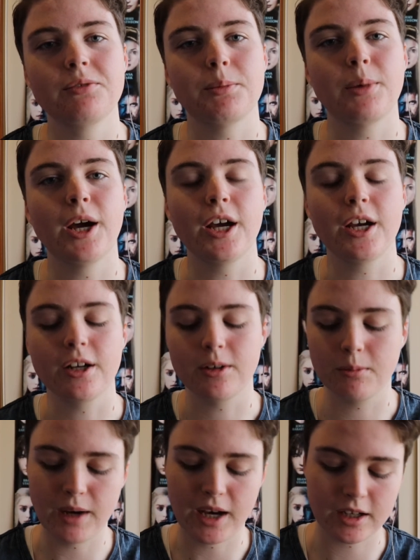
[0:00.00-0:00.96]
of a pain
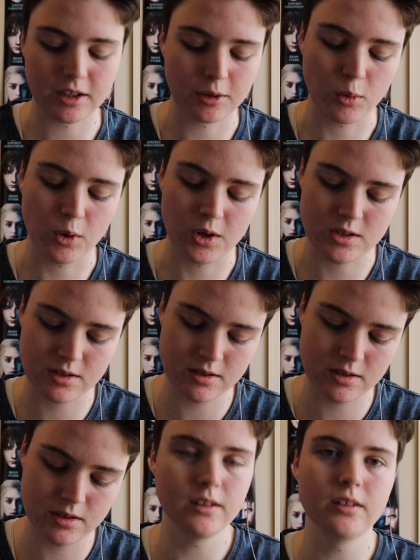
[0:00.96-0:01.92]
packing wise.
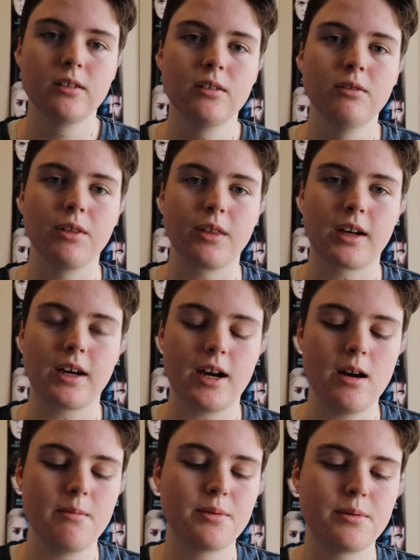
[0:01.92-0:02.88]
But the
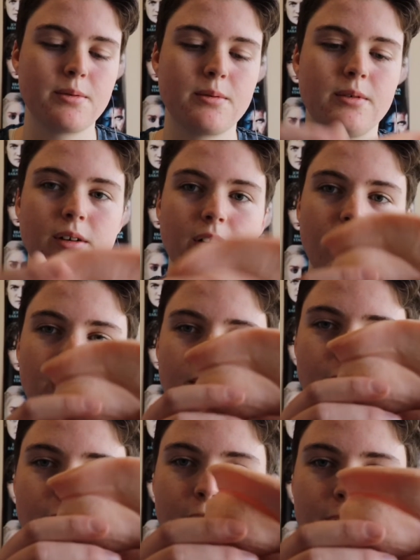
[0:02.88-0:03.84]
cup, I
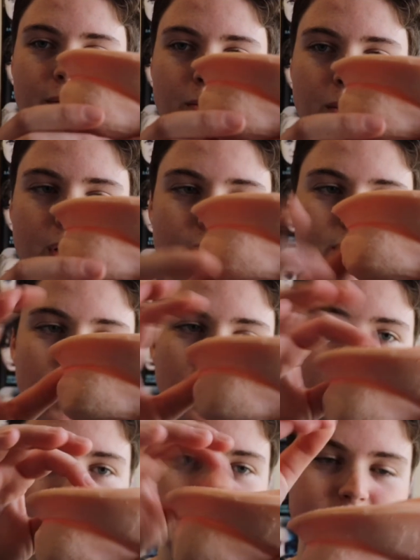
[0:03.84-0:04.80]
have not
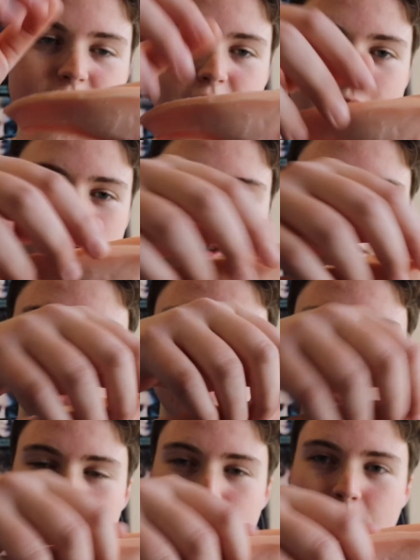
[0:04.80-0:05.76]
modified it. You see all these
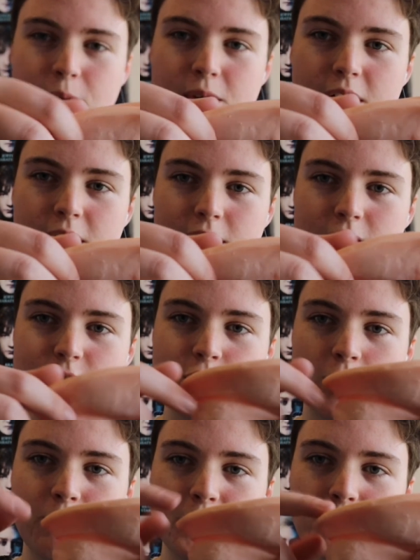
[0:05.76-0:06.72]
people that
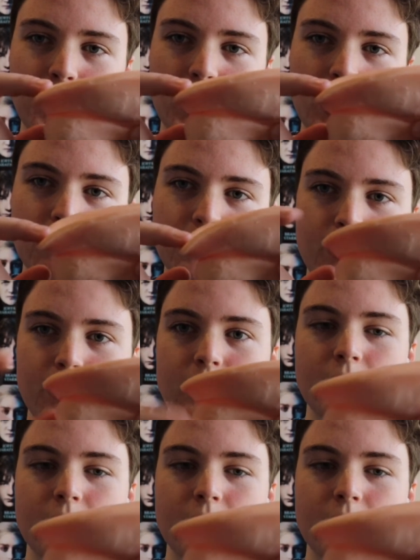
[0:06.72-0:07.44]
chop them up.